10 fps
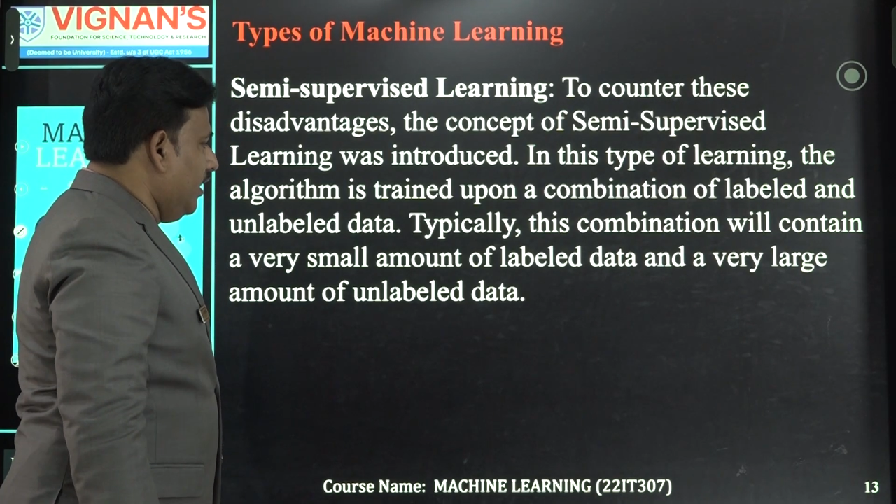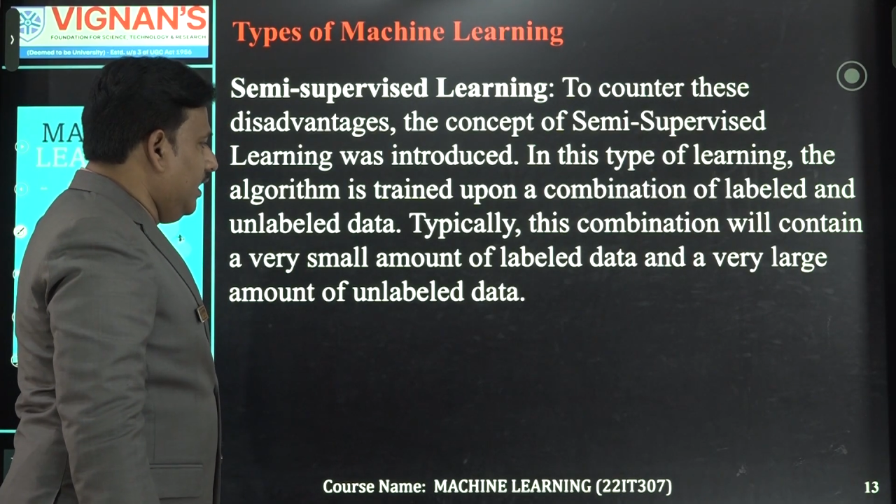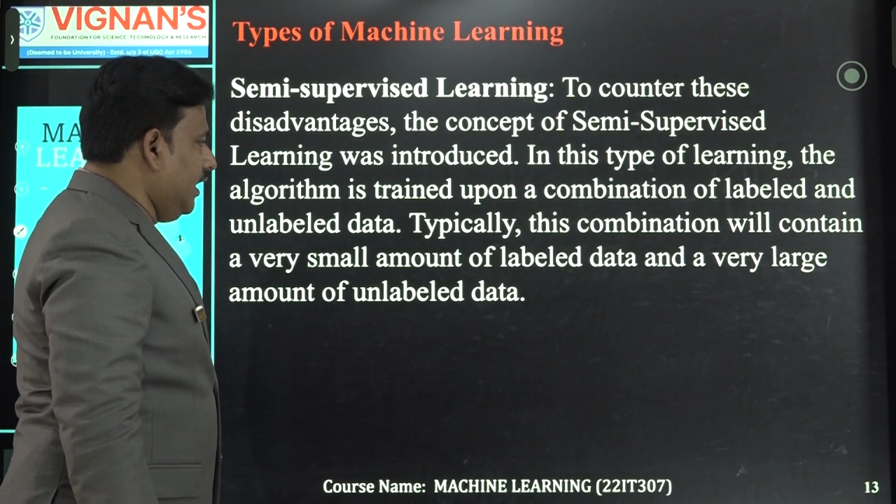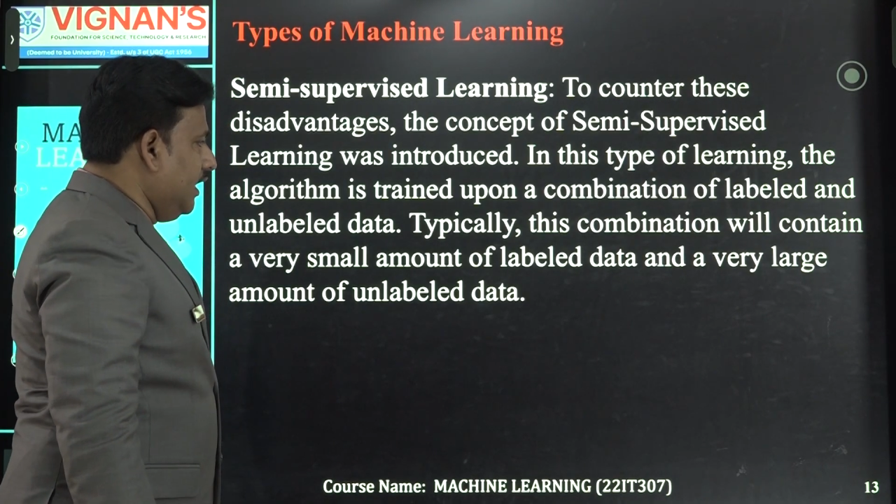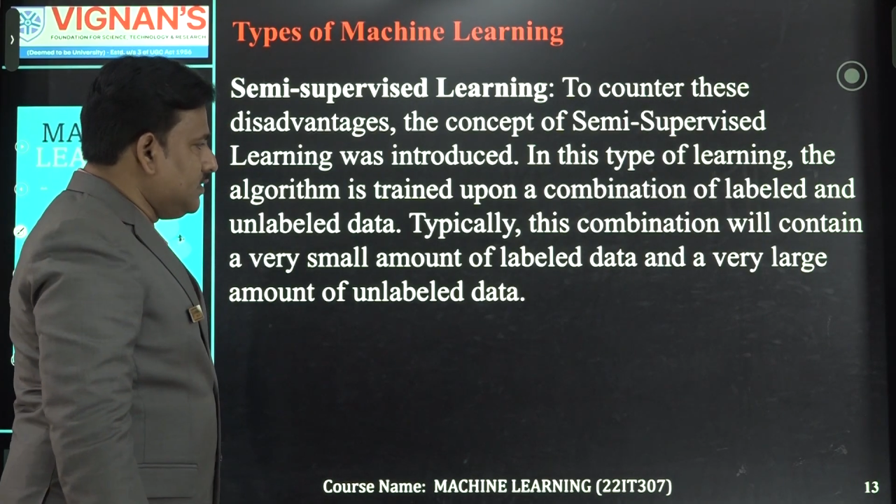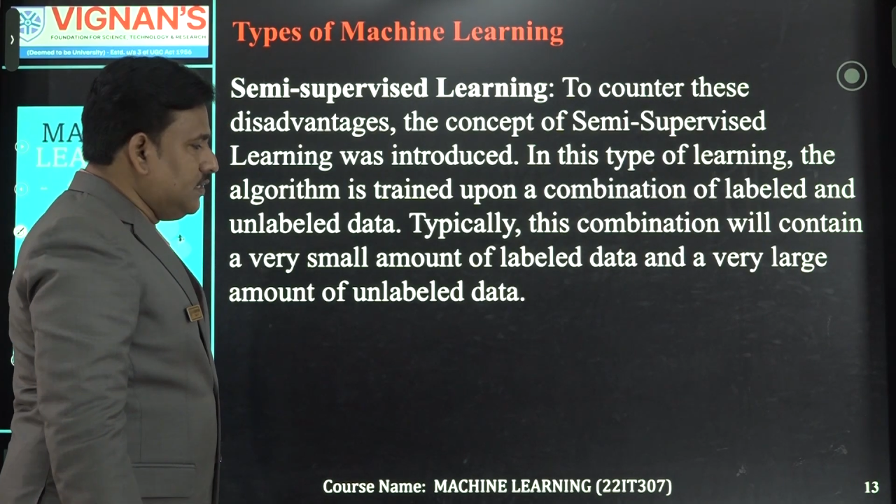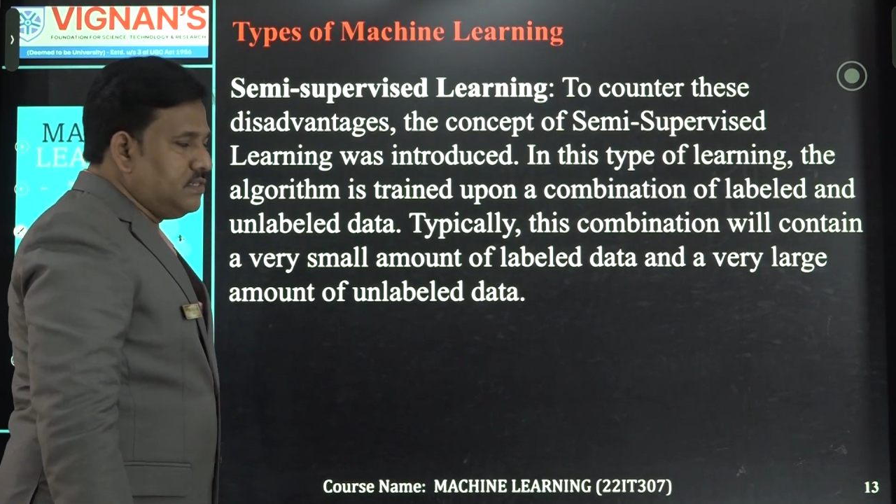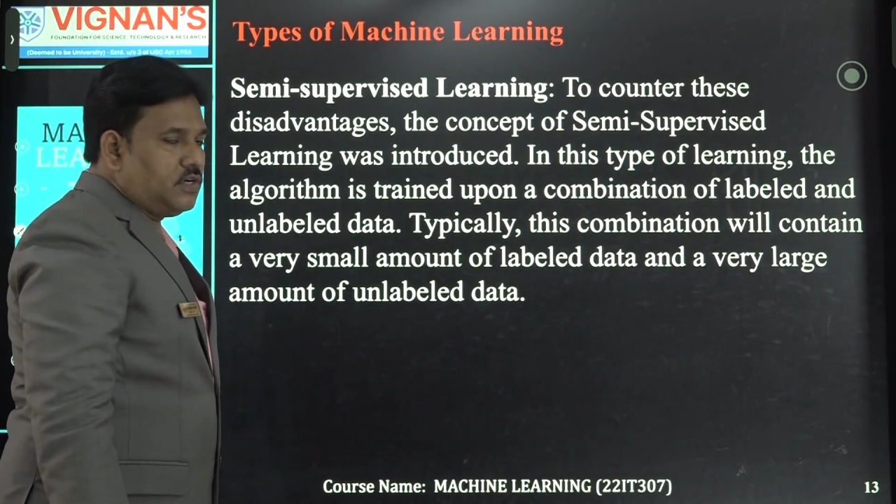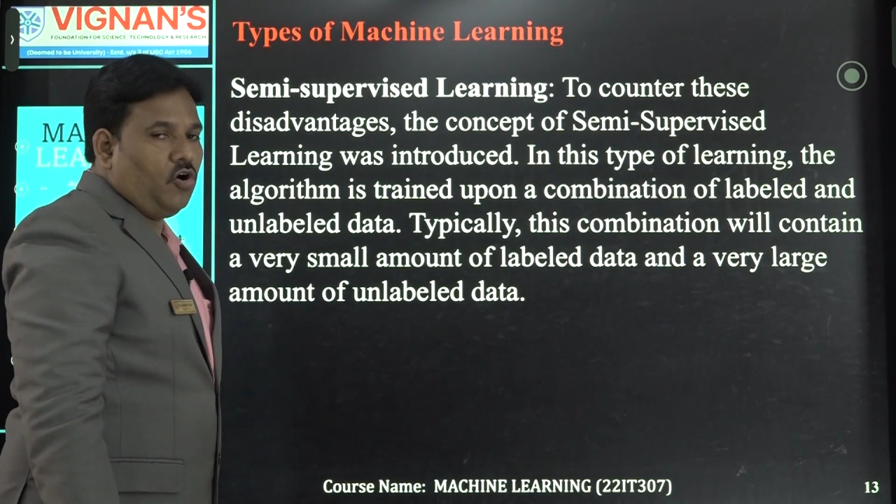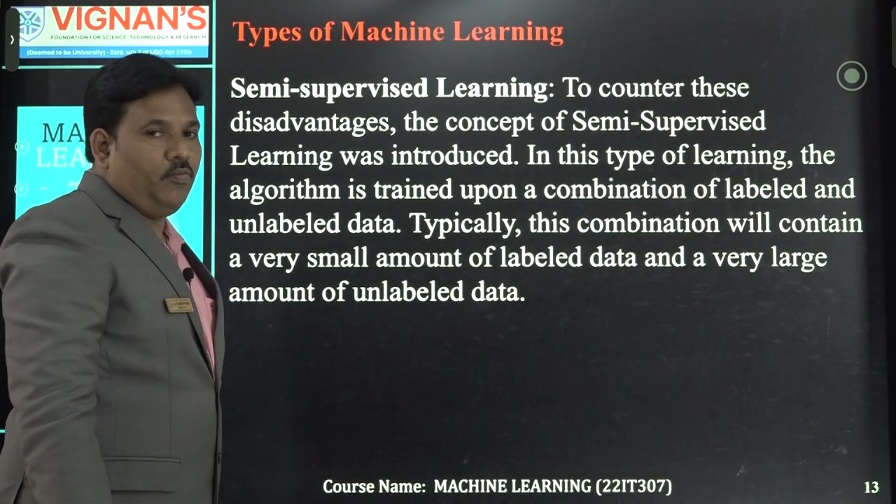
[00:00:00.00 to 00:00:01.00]
indicates it
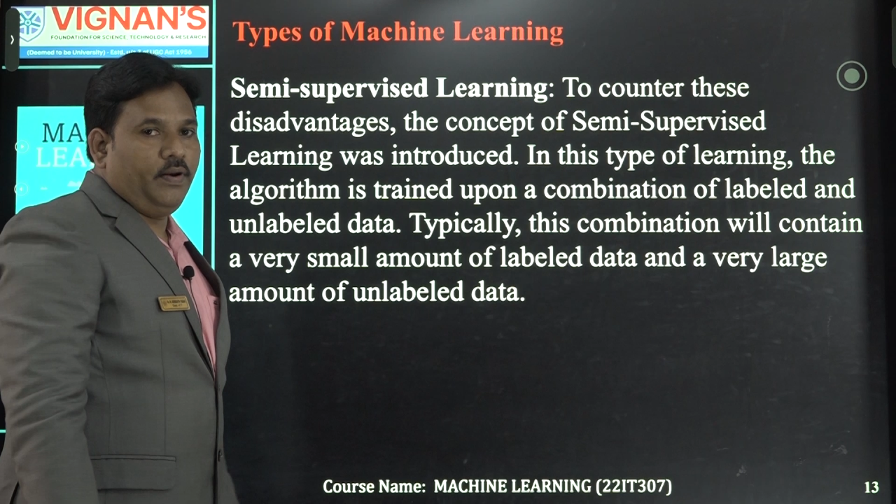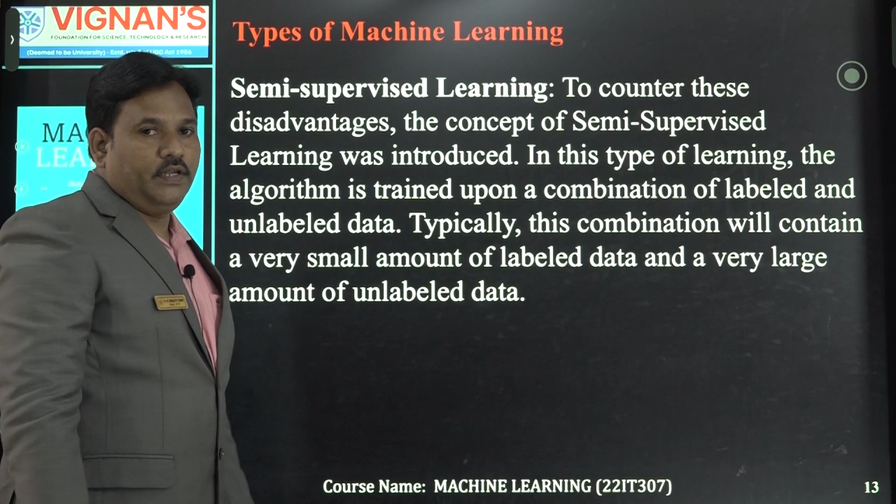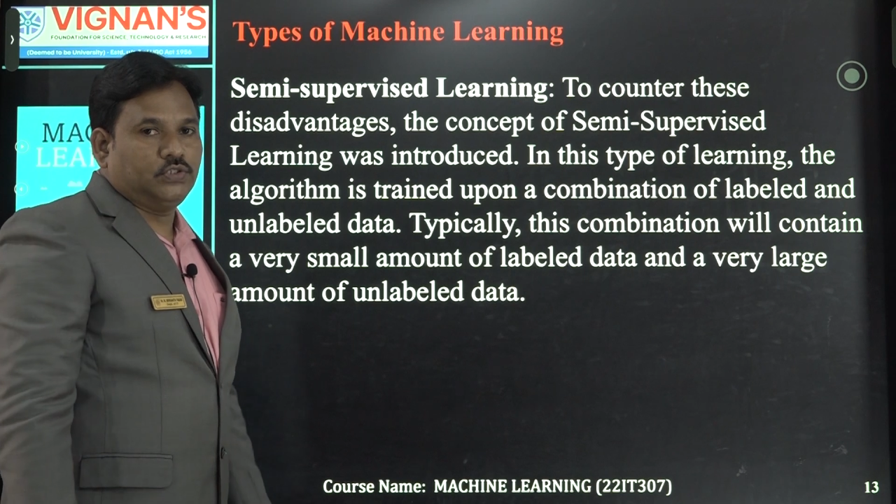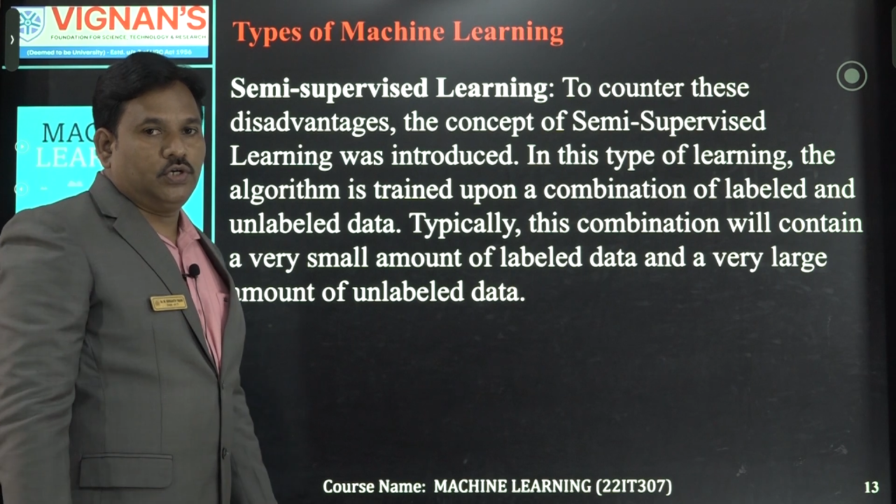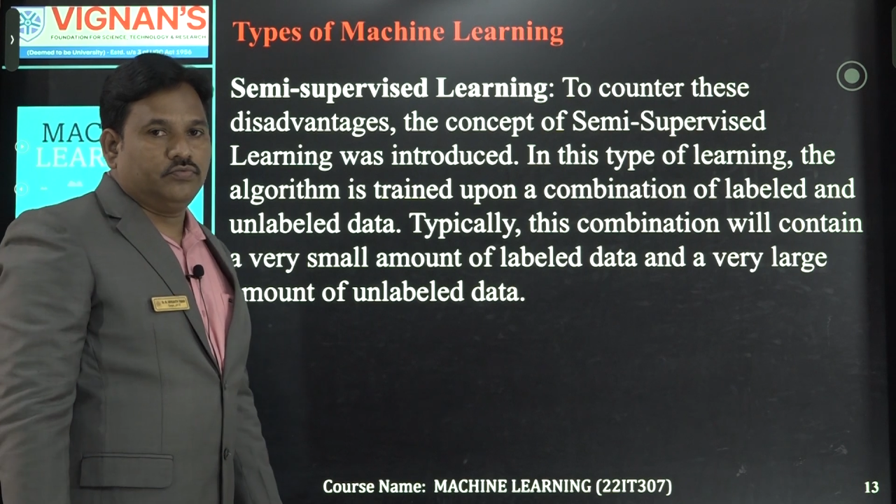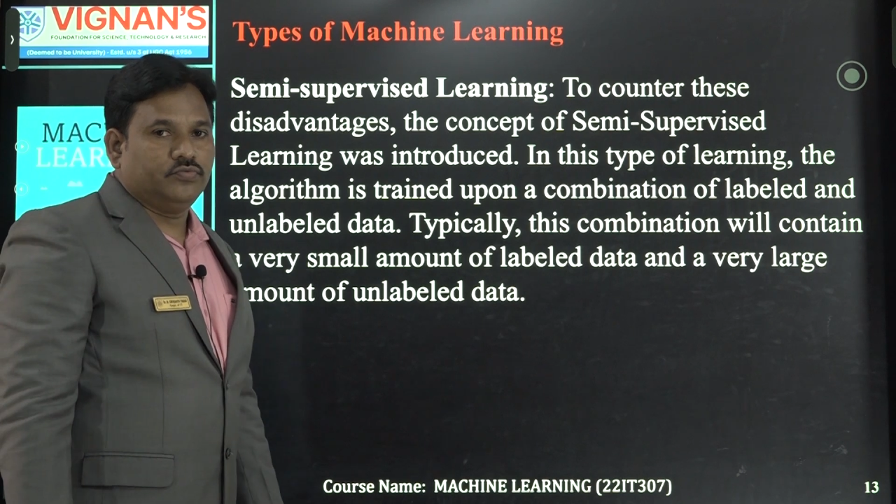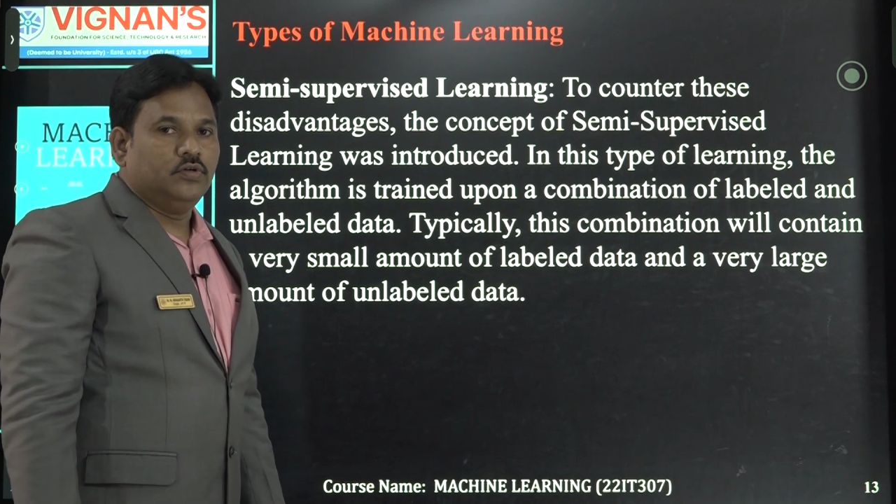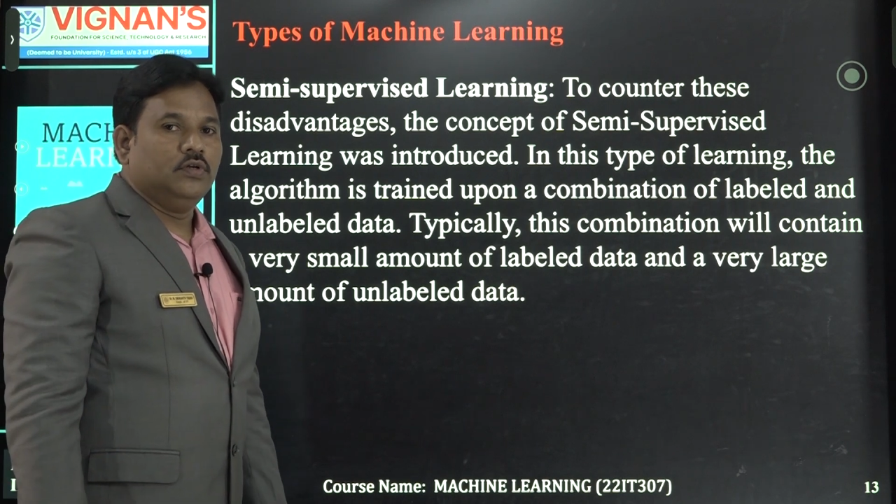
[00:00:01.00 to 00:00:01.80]
is a combination of